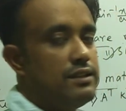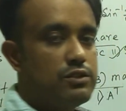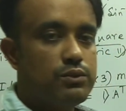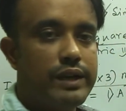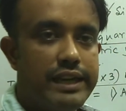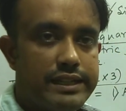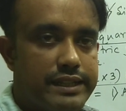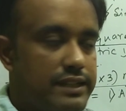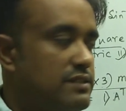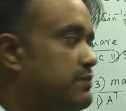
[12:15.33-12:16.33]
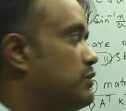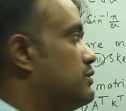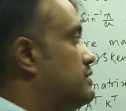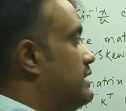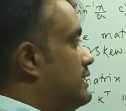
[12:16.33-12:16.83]
into A
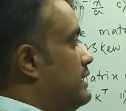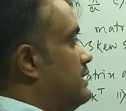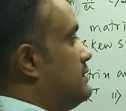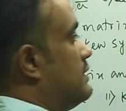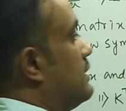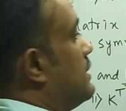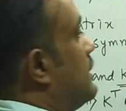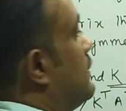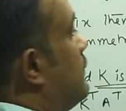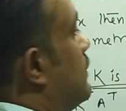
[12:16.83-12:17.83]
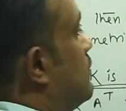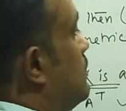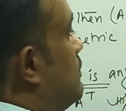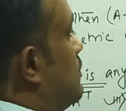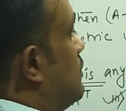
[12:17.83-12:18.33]
transpose. That is, if
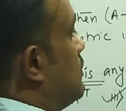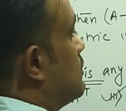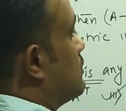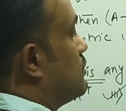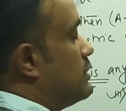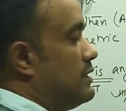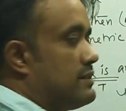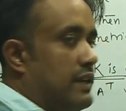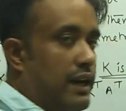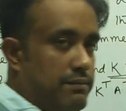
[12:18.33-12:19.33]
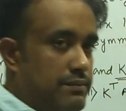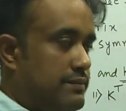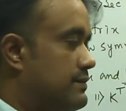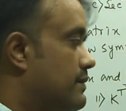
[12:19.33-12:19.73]
you do this sum